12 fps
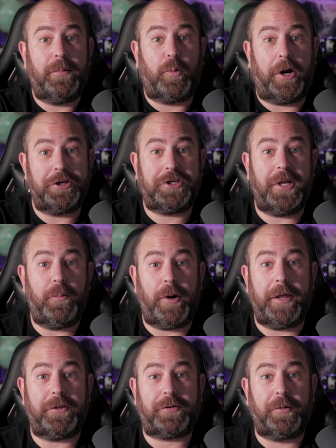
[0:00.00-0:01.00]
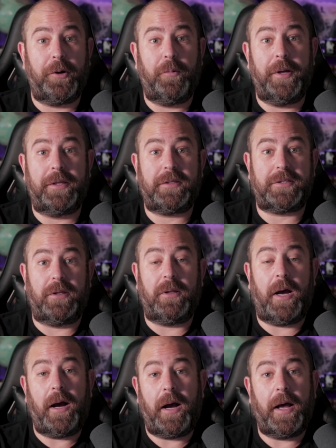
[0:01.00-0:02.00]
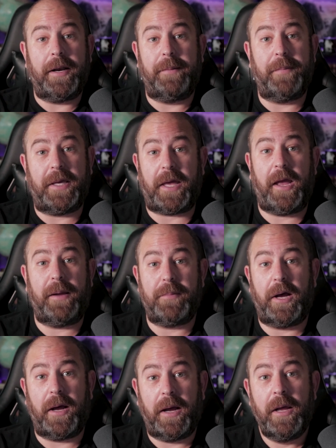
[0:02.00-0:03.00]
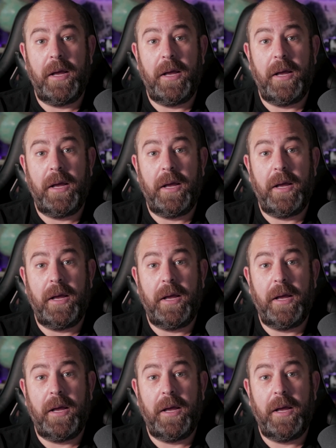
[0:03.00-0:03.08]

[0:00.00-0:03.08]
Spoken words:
where she went through with Talon and became a